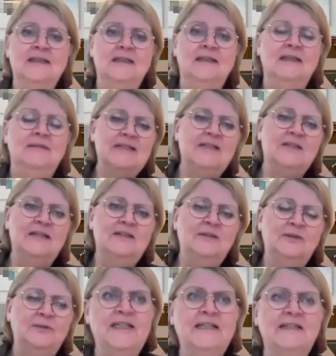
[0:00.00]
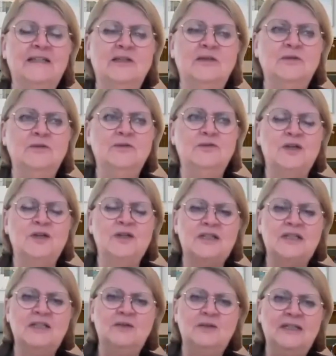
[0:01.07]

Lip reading: because then you need the contrast and